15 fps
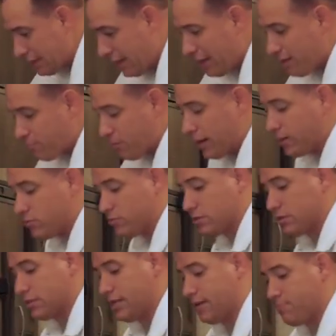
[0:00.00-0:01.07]
A lot of brands will
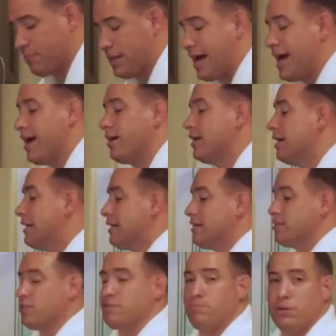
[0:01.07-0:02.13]
skip that,
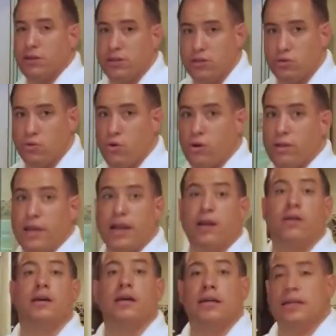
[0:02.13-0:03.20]
just put a drawer
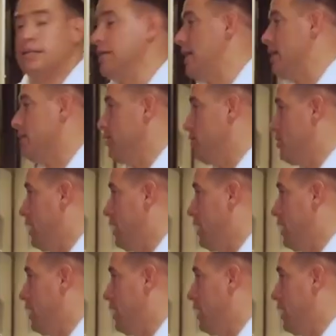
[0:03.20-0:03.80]
there, not the